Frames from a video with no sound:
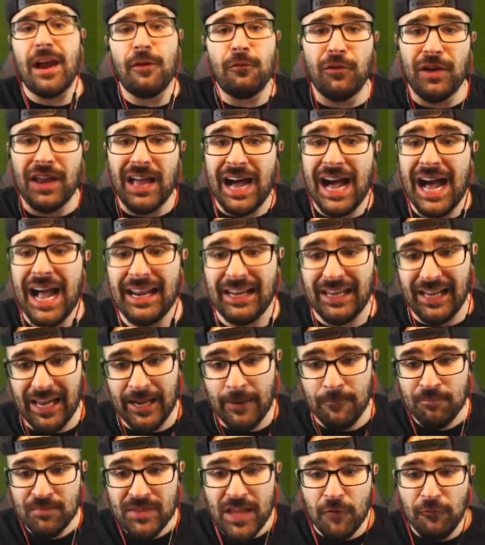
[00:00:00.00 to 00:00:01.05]
every
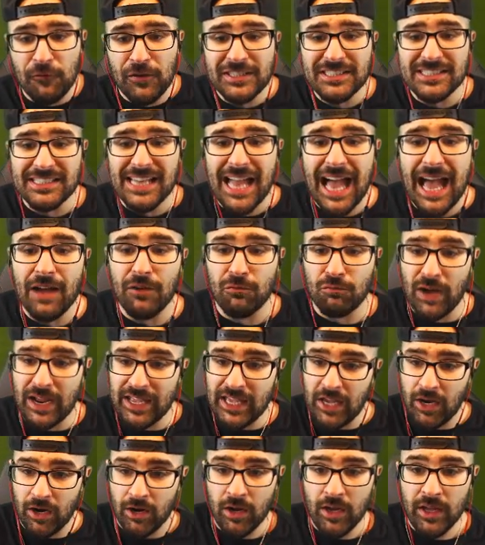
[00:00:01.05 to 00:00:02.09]
highlight. If it's not right
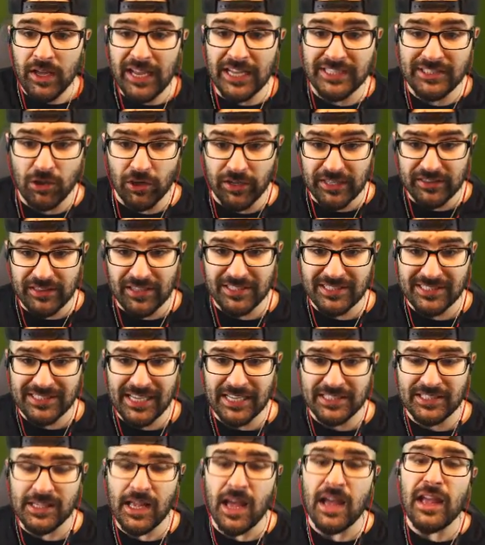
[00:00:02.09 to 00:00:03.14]
here, he's going to get the
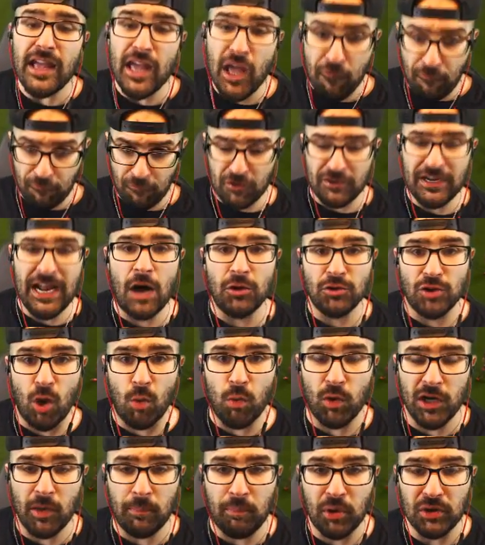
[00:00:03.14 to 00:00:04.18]
assist if Ronaldo
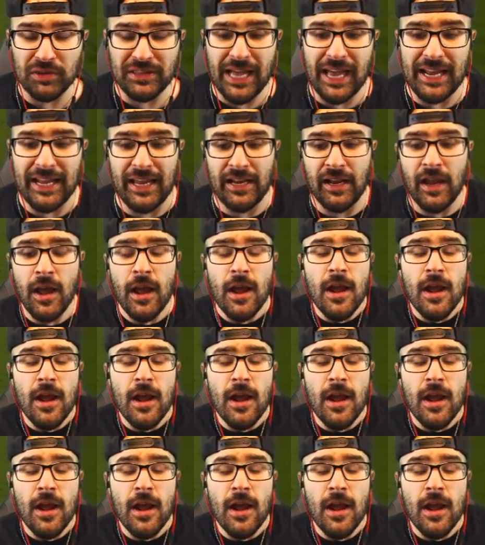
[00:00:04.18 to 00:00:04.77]
would have put that in.